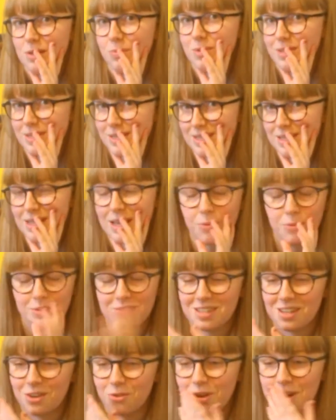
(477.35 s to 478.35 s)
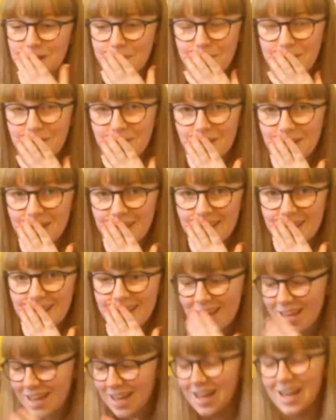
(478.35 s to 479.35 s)
It was incredible.
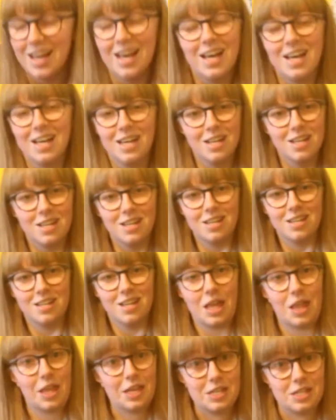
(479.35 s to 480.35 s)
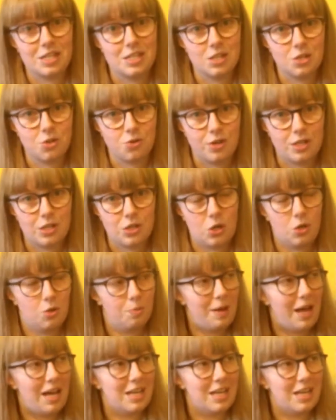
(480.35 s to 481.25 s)
They did such a great job,